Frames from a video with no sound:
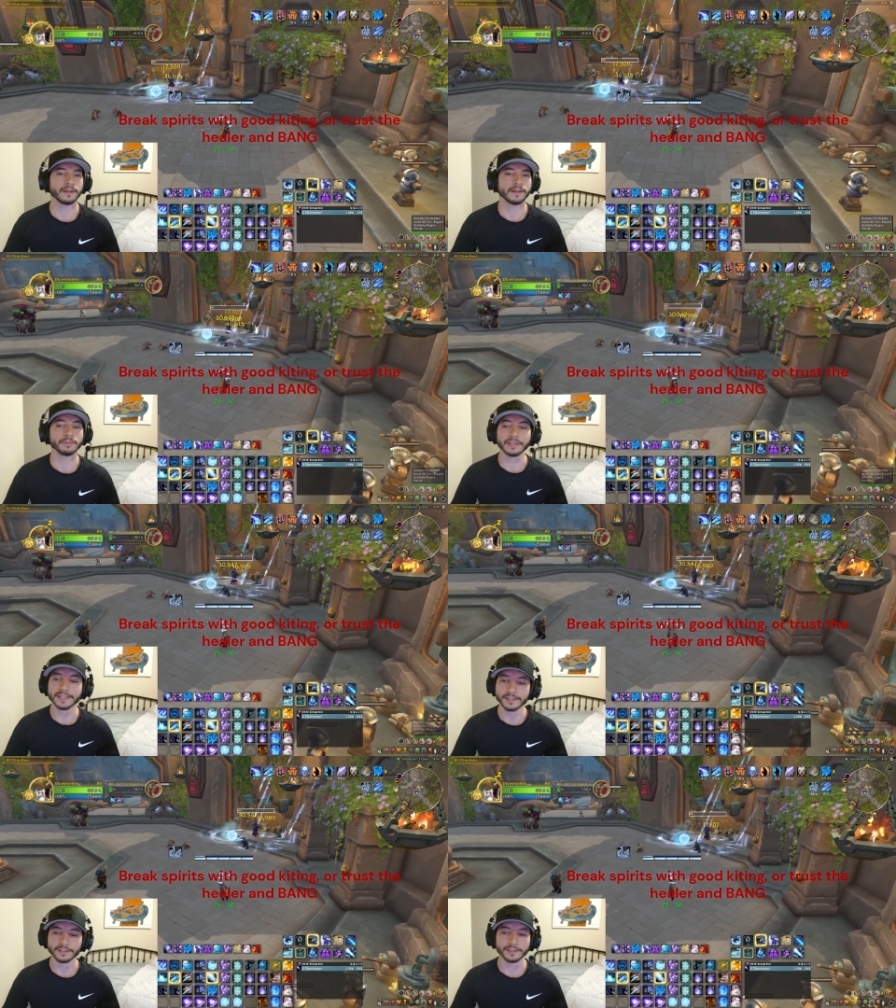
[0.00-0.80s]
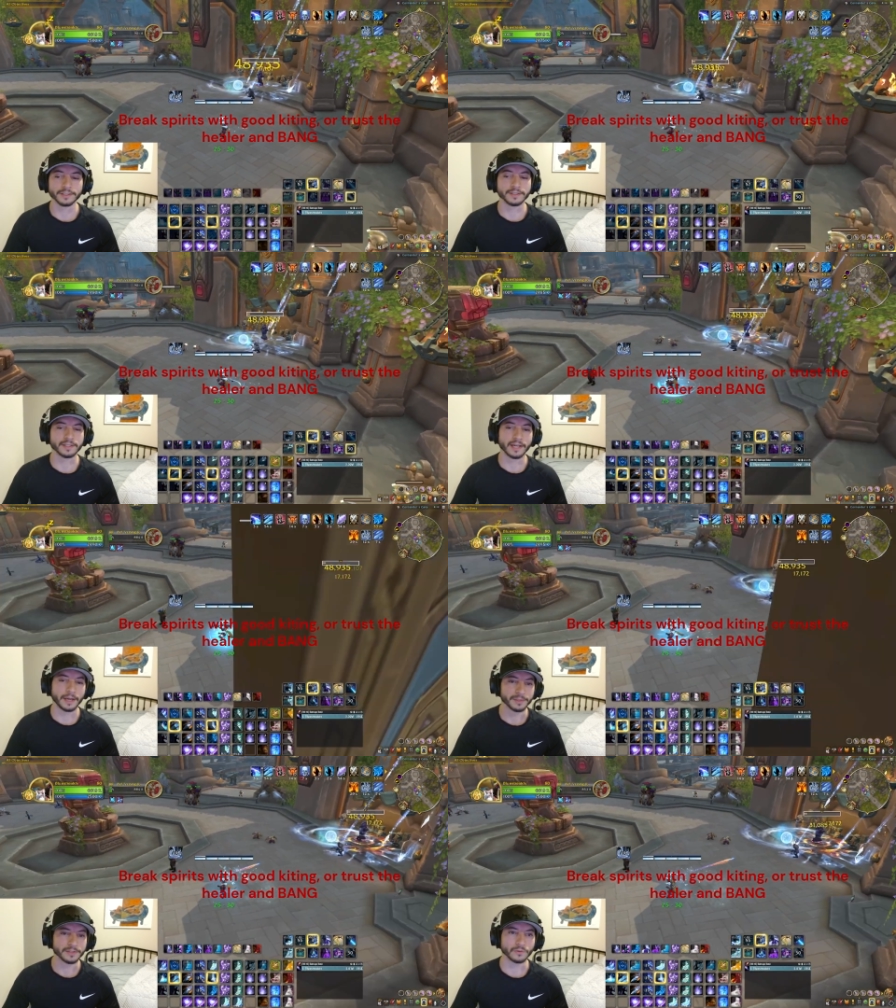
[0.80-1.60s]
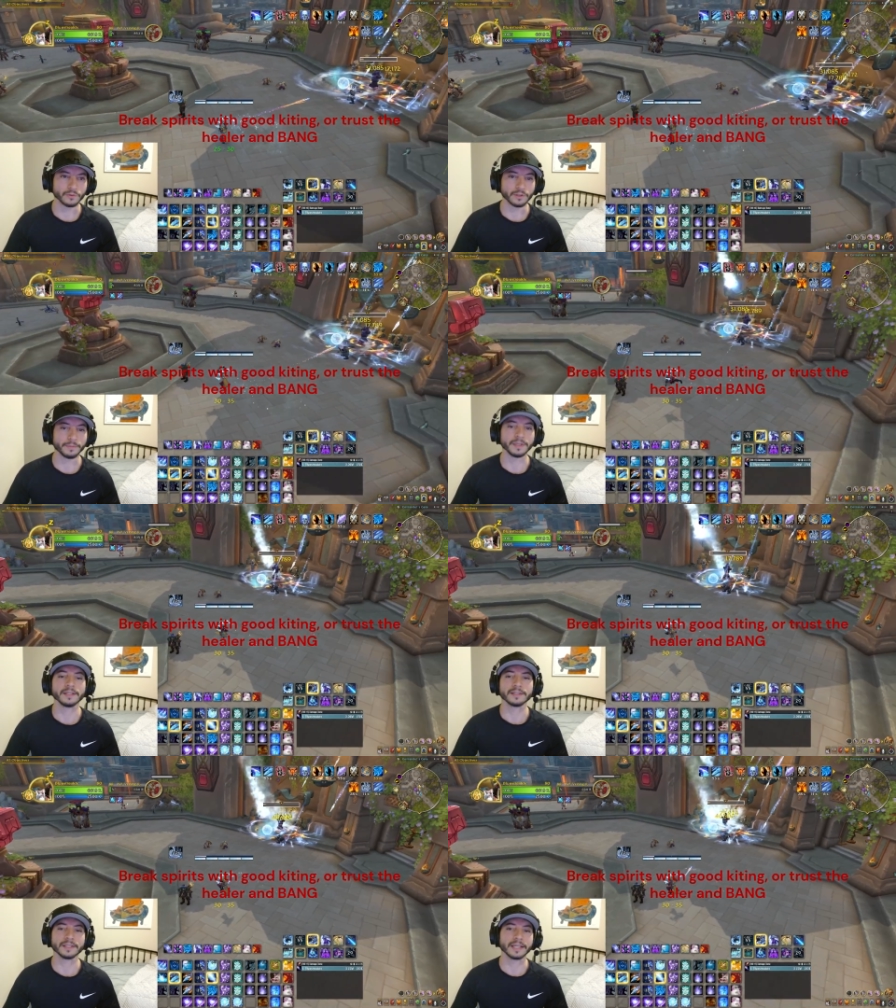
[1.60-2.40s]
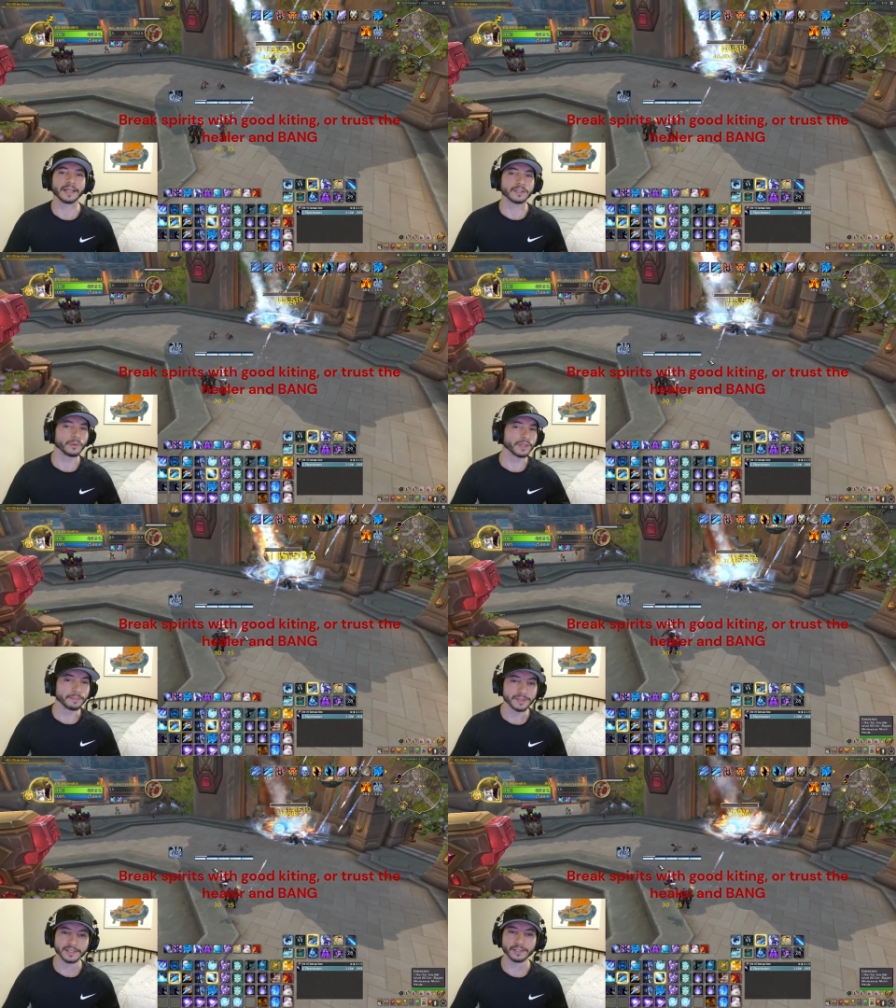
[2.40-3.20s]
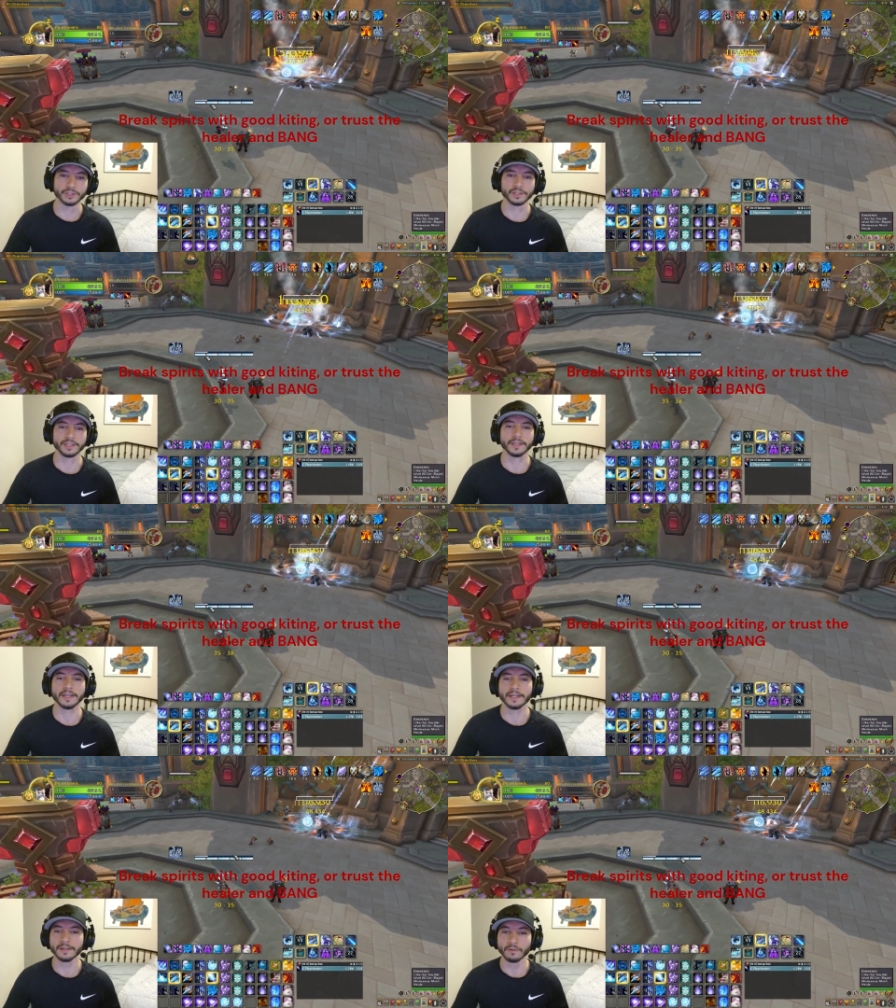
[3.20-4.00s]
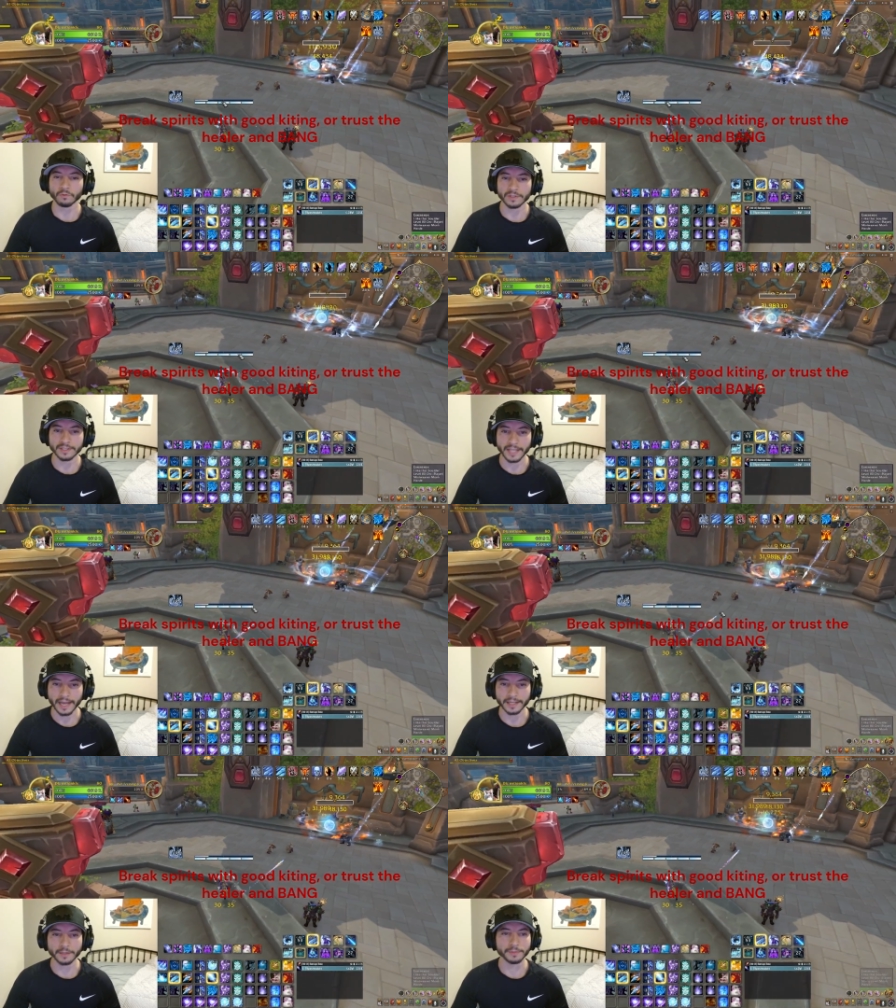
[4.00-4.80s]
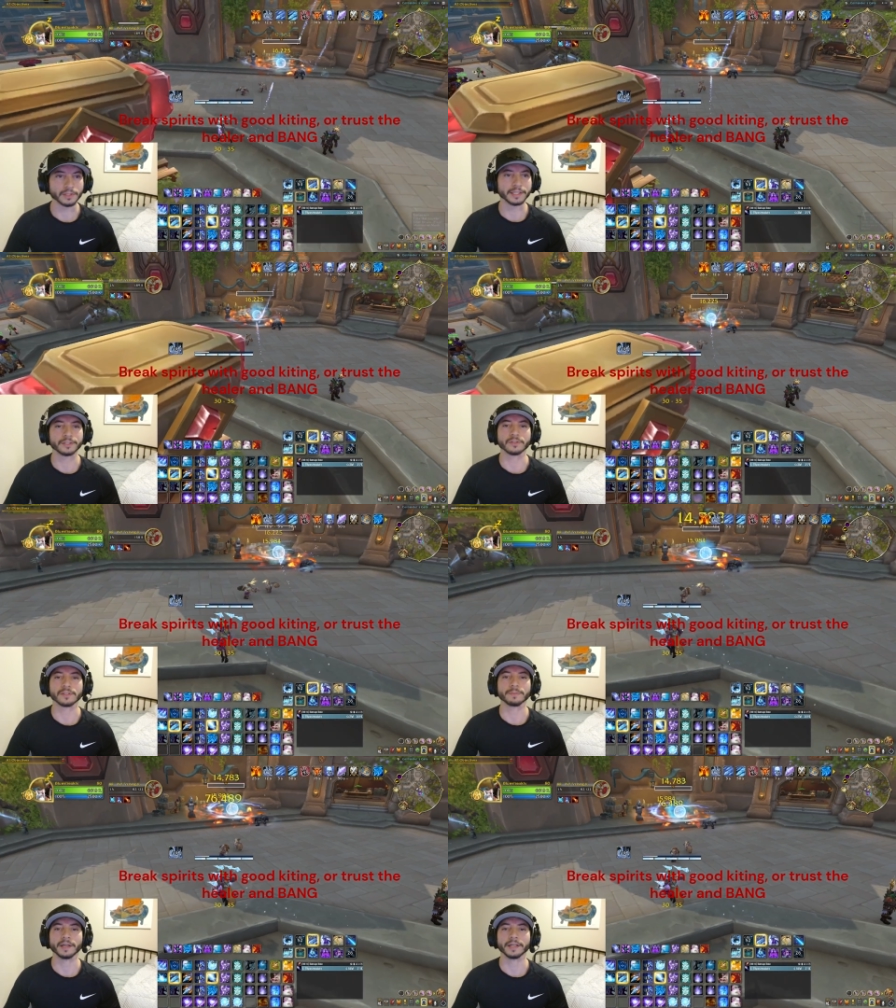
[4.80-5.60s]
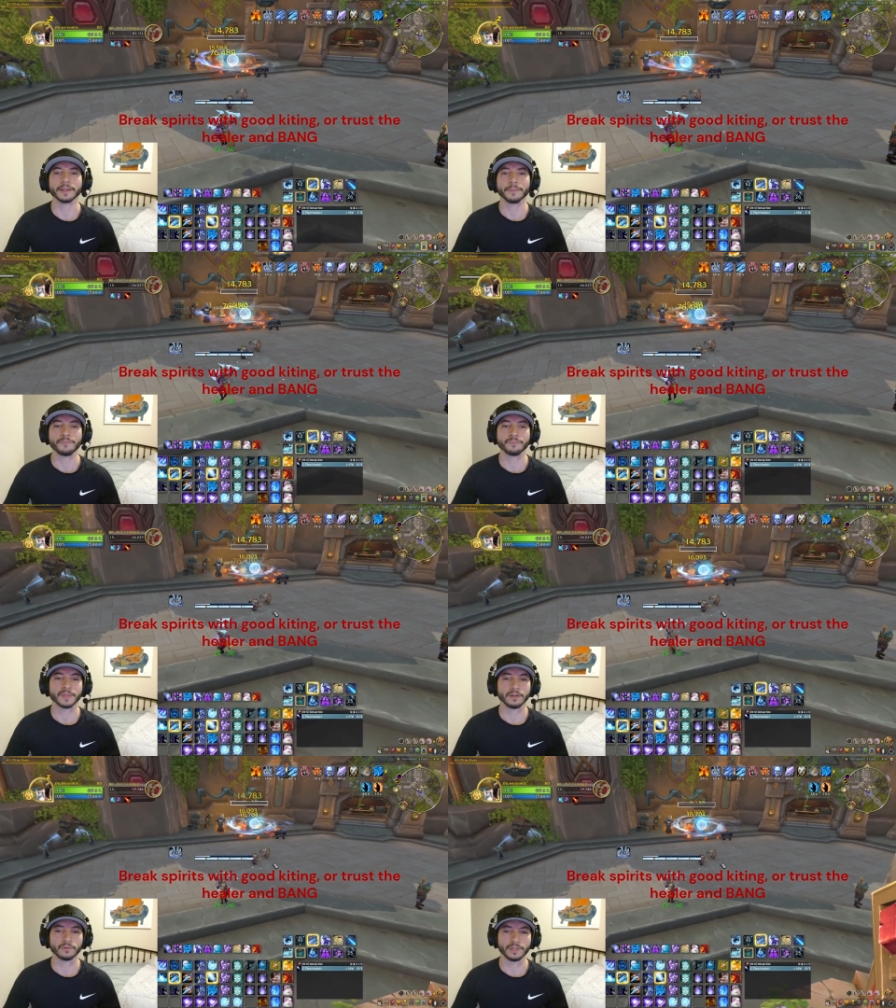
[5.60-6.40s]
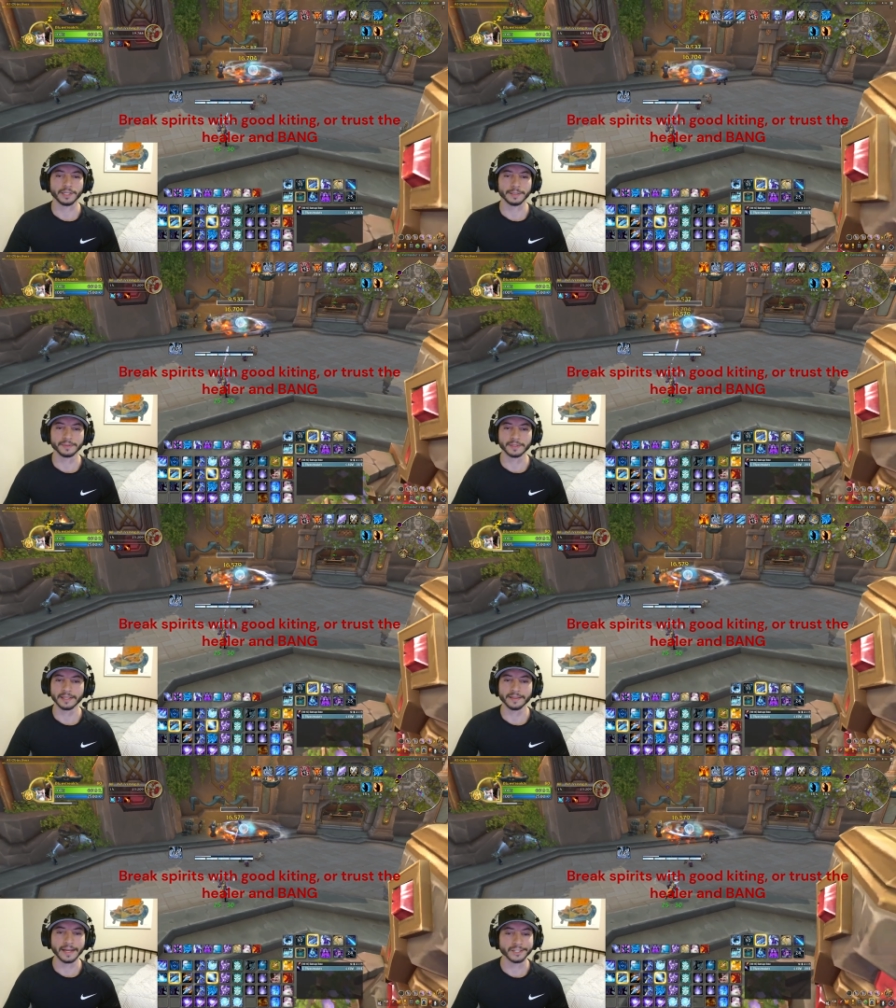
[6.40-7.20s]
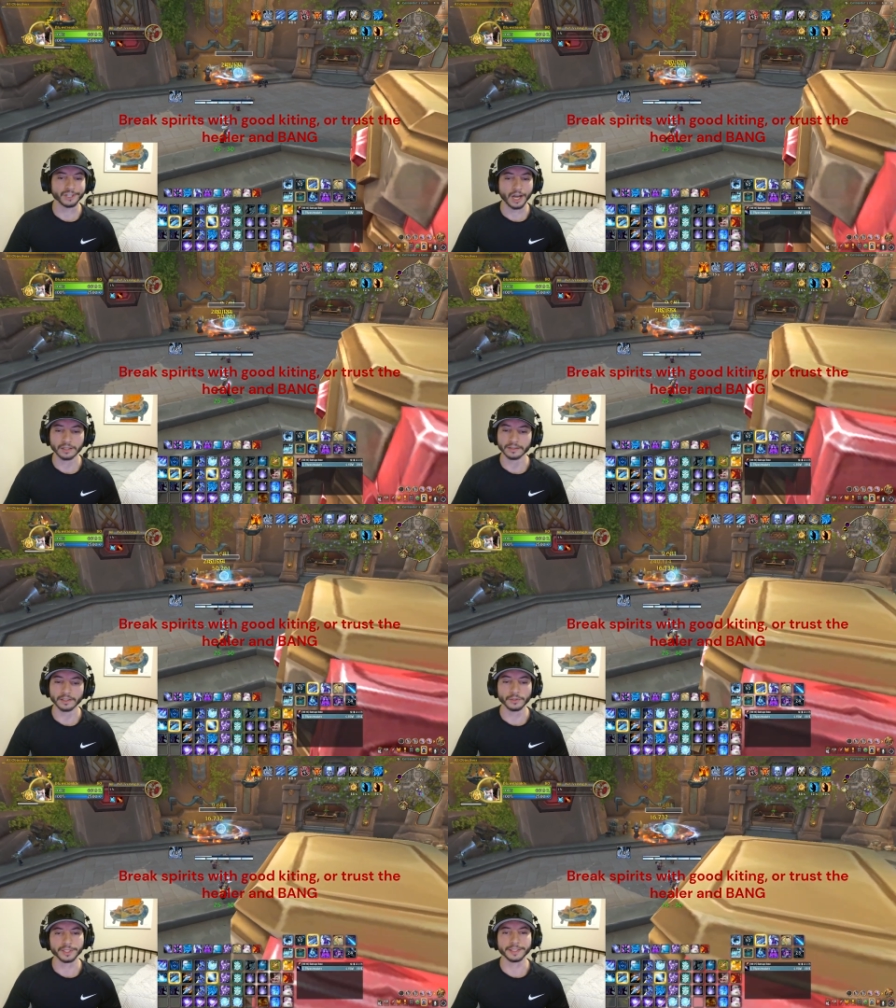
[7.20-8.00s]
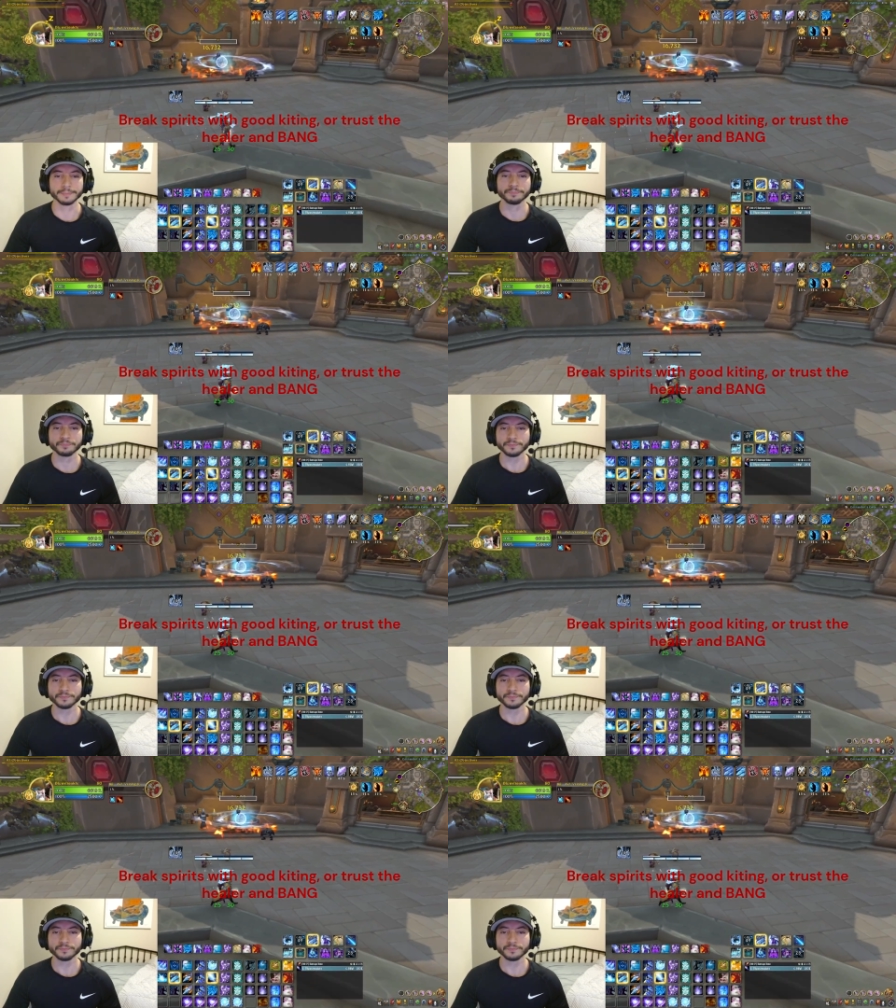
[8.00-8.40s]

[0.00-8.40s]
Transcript: Blizzards, Comet Storm to get into a good position, stacking up your Glacial Spike, right? Getting that shotgun loaded.